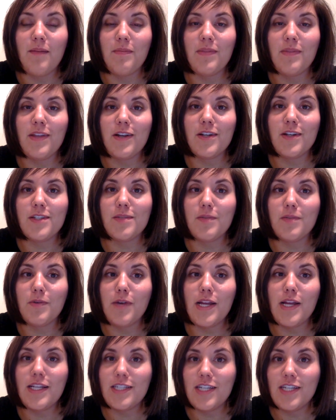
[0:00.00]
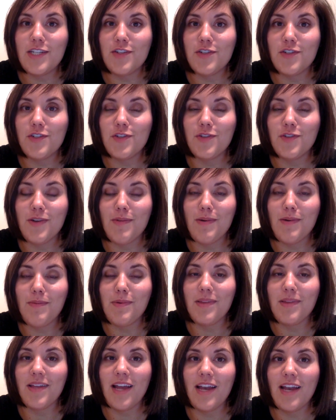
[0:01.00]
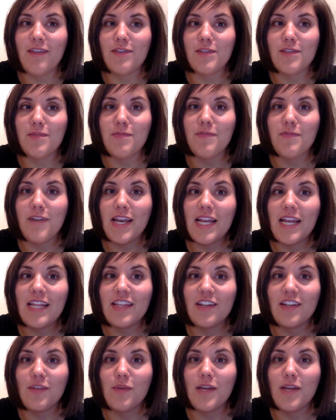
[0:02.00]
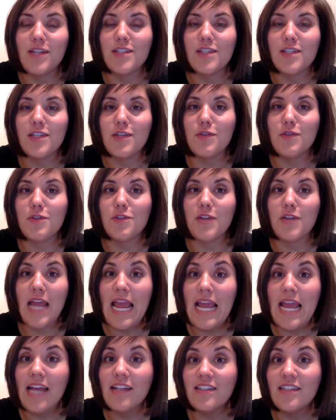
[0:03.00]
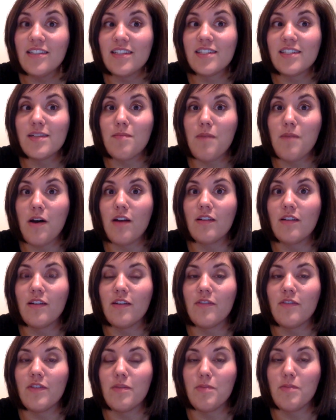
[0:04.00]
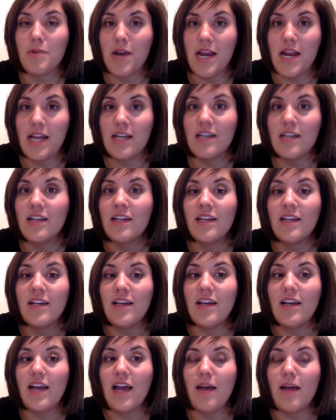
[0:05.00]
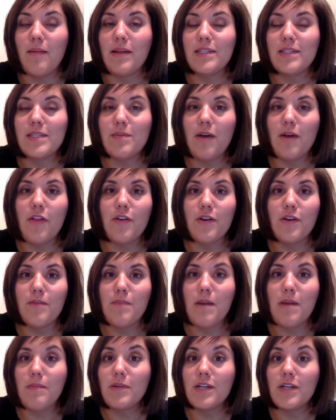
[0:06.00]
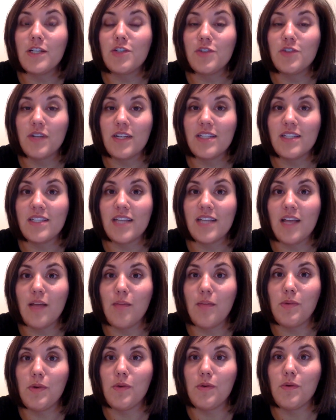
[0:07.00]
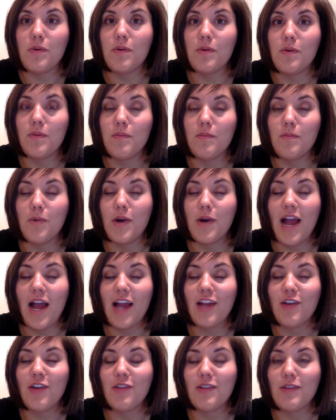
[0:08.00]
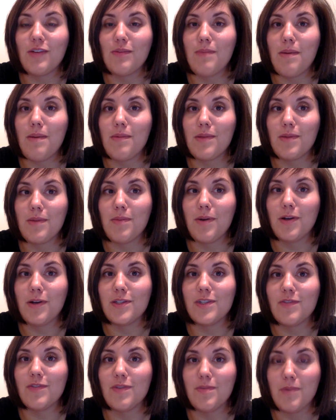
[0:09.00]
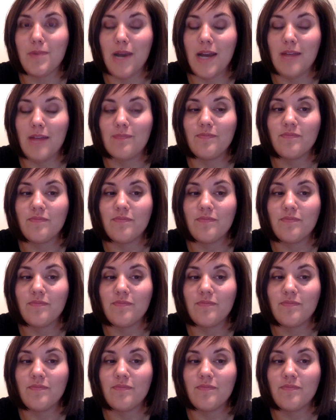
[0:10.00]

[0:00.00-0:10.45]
there are some great teachers who've come up with kind of some funny little ways to use your hands as a model of the brain, and some other memory tricks to help you more accurately remember the parts of the brain.